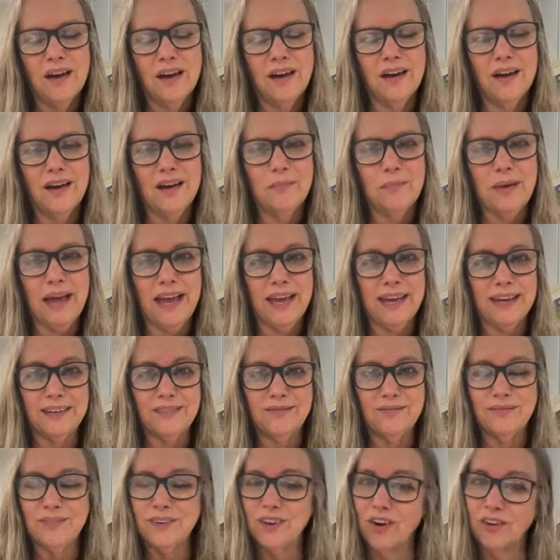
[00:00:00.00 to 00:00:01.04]

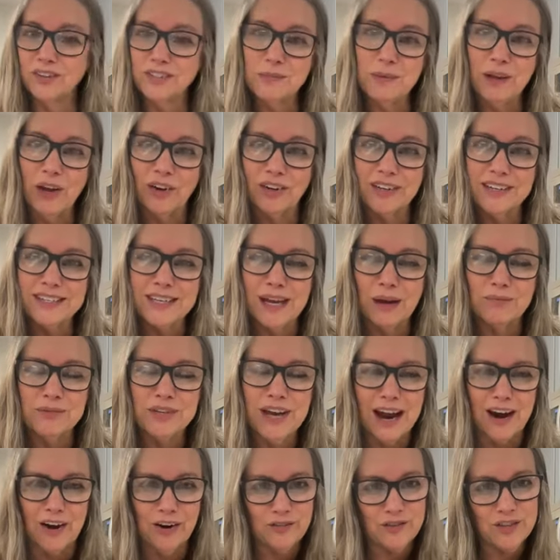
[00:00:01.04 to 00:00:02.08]
And to be honest, I'm
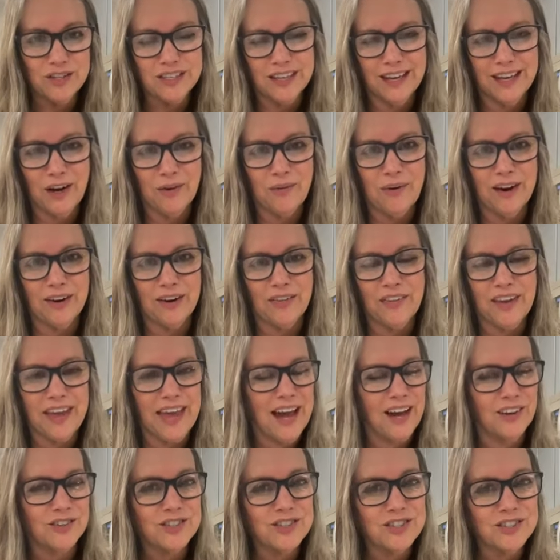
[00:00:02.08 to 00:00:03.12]
tired of just laying around on the
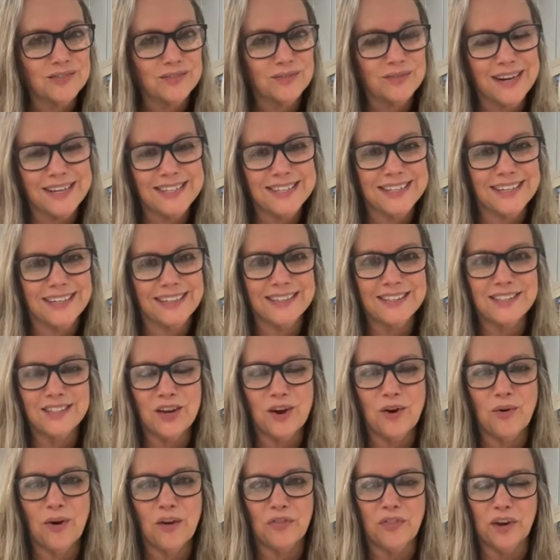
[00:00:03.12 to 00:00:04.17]
couch resting.
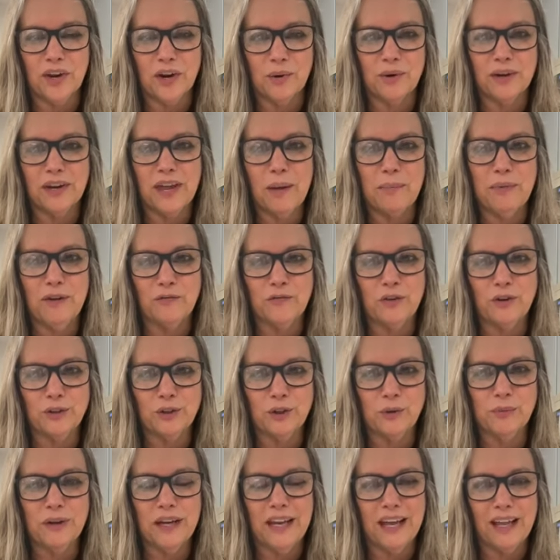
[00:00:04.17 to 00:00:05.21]
So I thought I would come in for a little
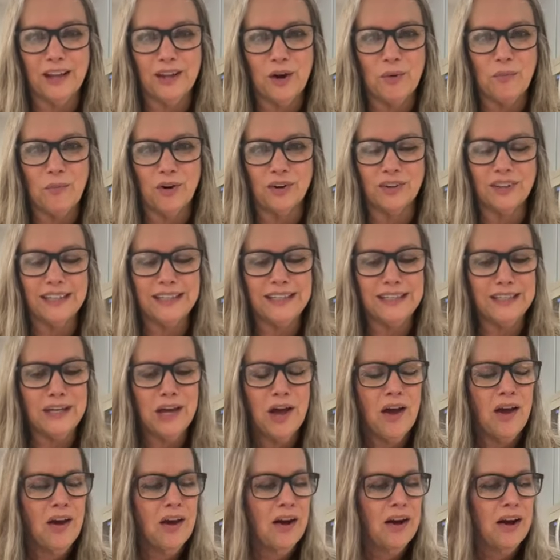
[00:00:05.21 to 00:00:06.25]
bit. Hello, Marlene.
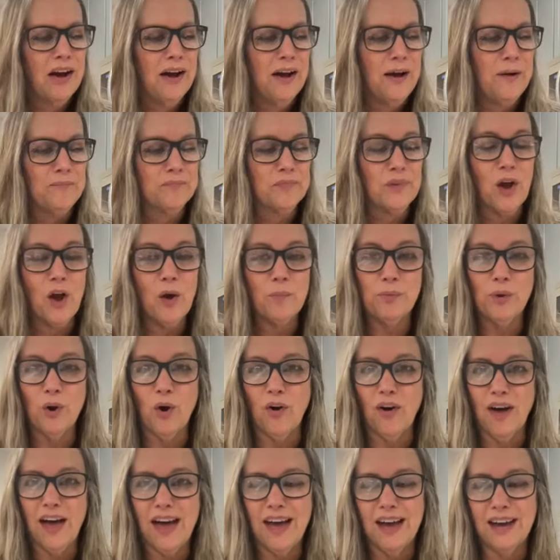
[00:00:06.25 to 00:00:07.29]
I hope you all
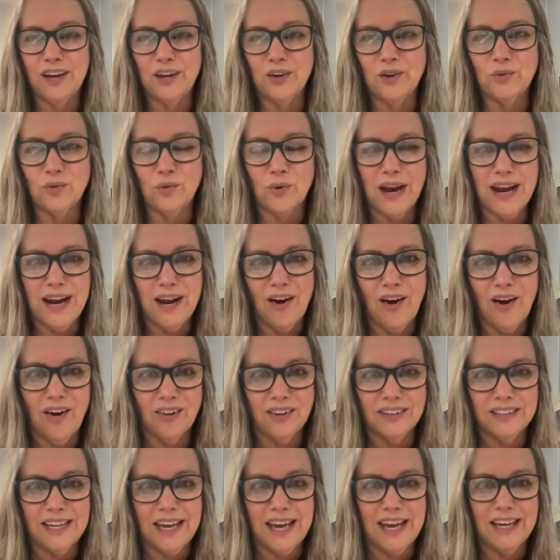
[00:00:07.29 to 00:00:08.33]
had great
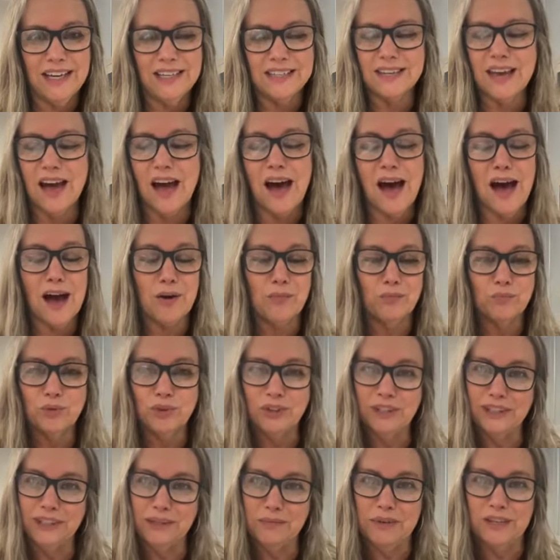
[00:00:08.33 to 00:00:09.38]
holidays. I
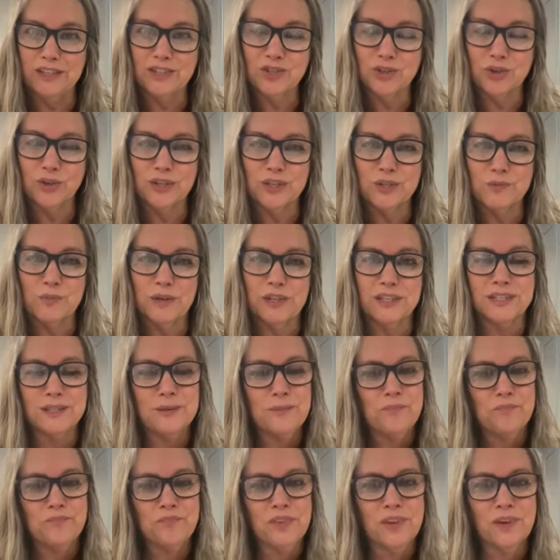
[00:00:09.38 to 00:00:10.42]
completely missed Christmas,
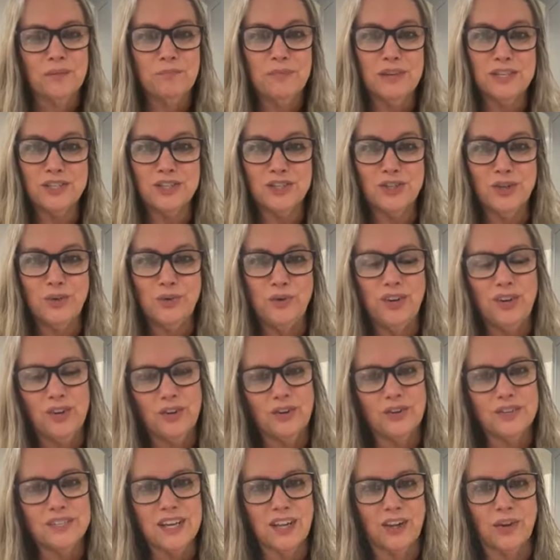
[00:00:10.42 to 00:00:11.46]
missed New
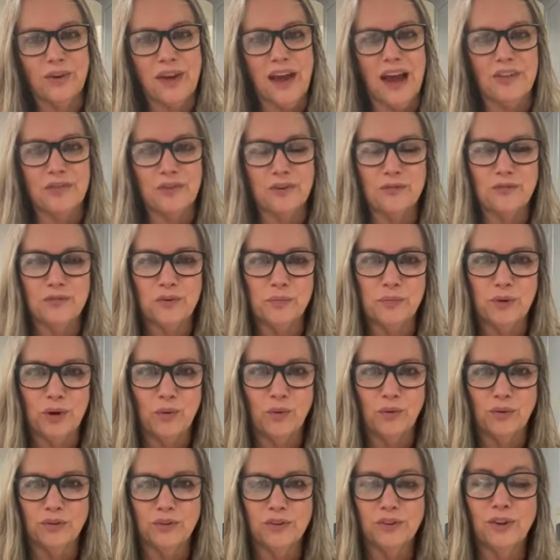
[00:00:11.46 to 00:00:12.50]
Year's. Hello, Catherine
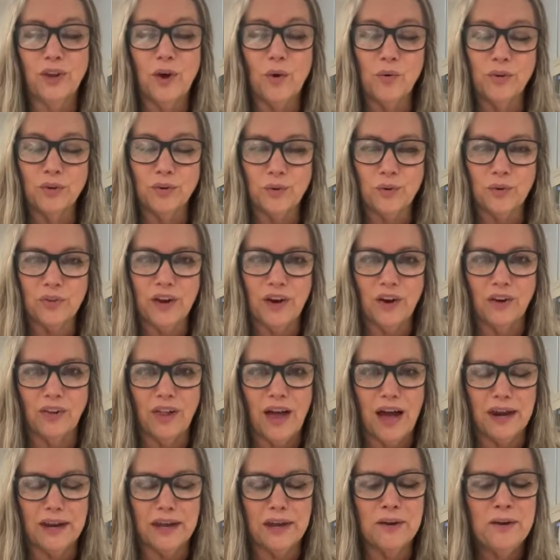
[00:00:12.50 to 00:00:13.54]
from Lowell, North
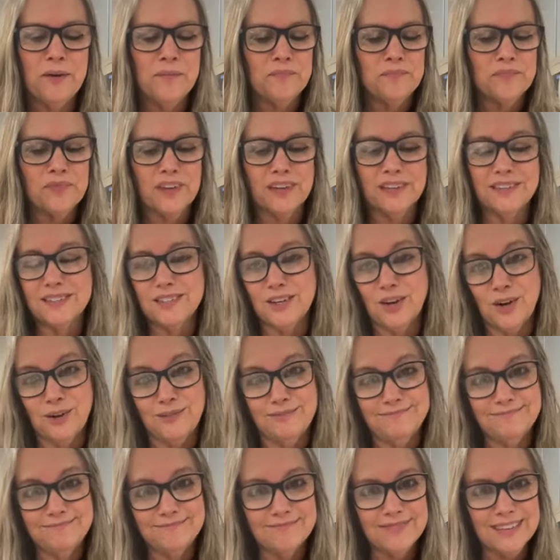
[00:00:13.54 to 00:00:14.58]
Carolina. So
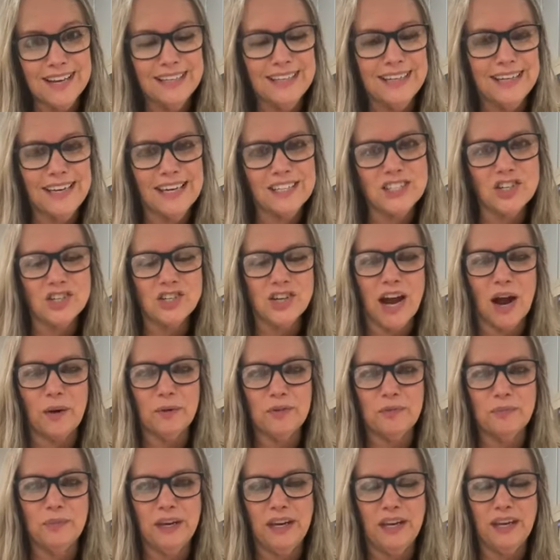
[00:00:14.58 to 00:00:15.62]
I didn't get to chat
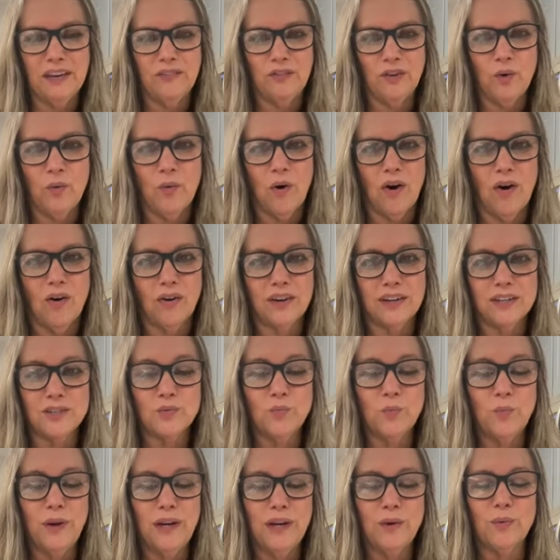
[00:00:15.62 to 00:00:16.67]
with many of you all because
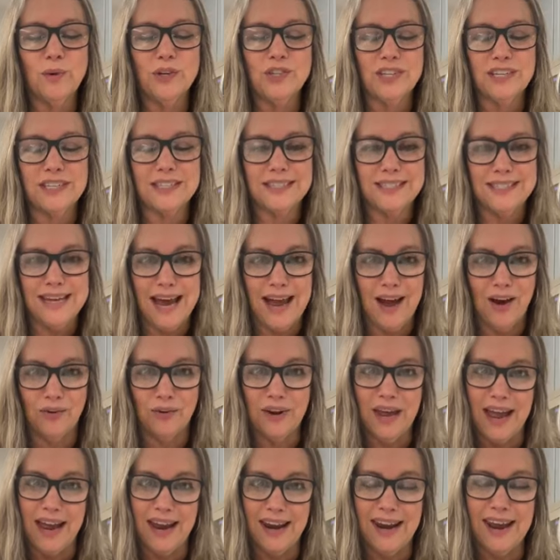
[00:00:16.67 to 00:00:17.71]
we were just down
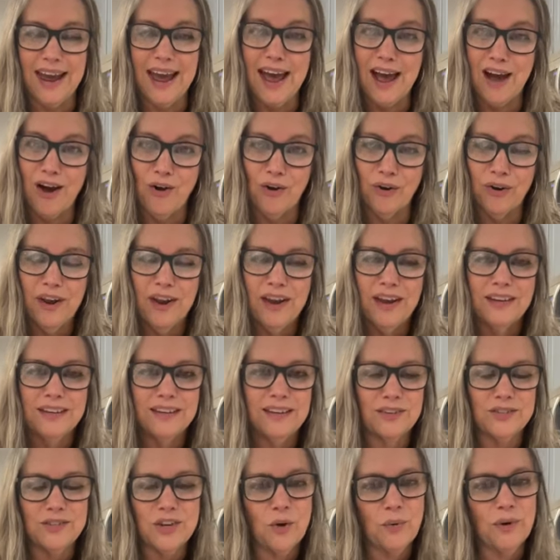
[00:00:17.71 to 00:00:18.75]
and out.
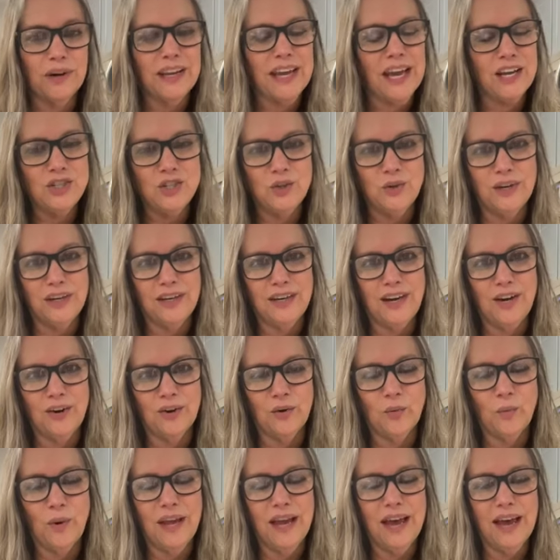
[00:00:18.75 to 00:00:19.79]
And so in case you didn't hear,
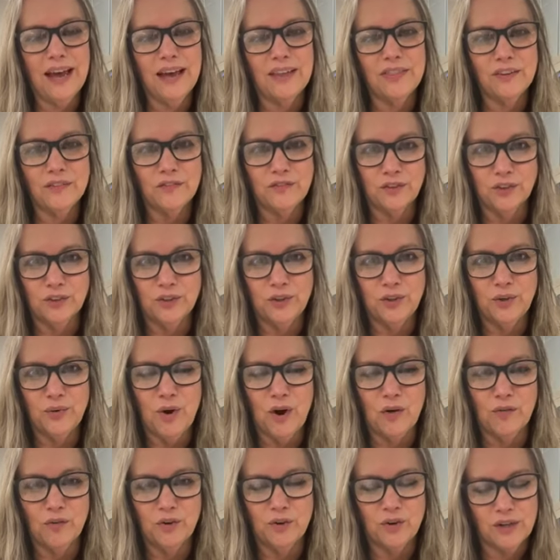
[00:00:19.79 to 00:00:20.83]
we had the flu
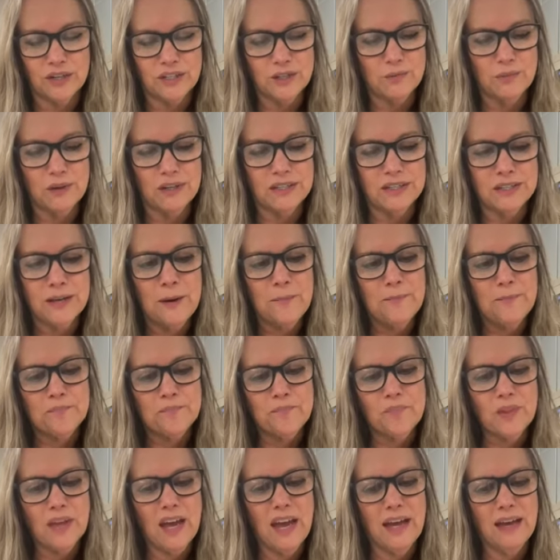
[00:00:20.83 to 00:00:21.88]
over Christmas
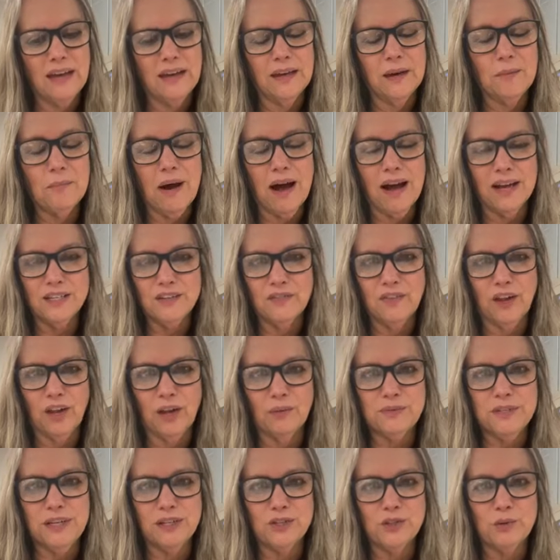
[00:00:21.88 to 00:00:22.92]
and mine
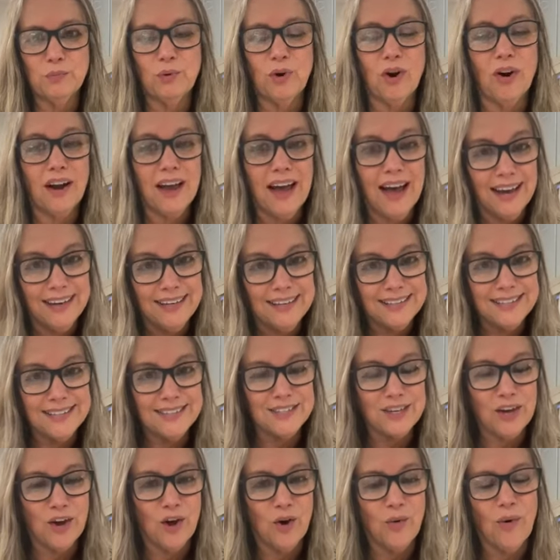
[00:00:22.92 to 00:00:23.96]
developed into bronchitis.
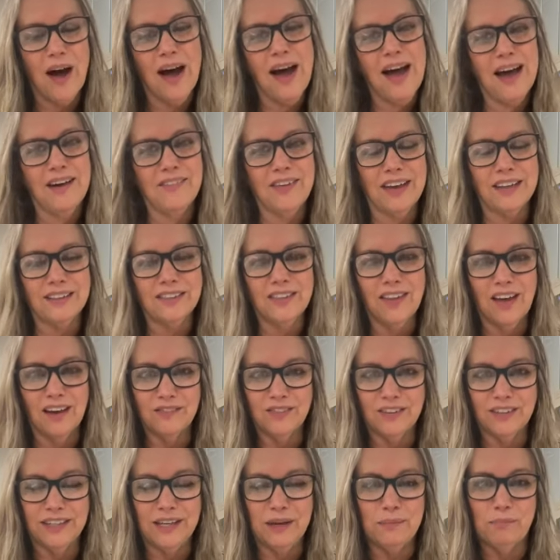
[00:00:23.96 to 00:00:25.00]
So I have a
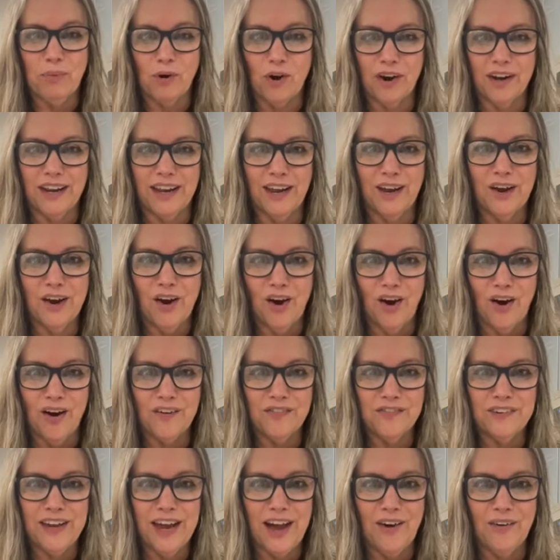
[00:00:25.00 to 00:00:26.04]
lovely barking
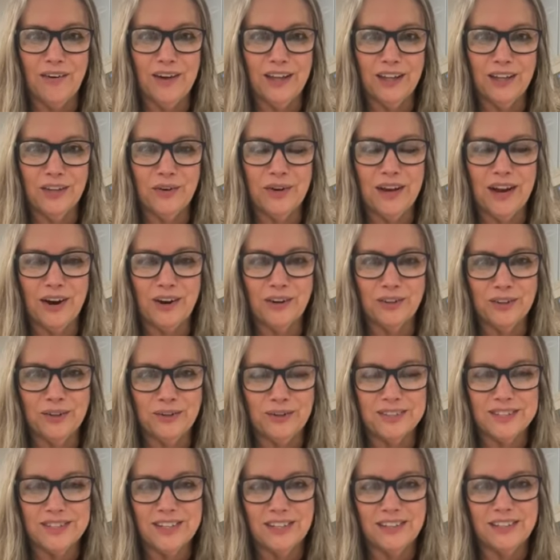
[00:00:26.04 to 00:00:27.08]
cough now. Hello, Carolou.
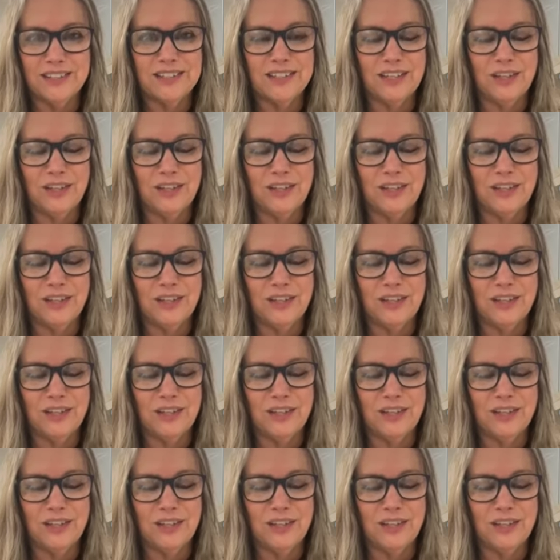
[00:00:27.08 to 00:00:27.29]
It's good to see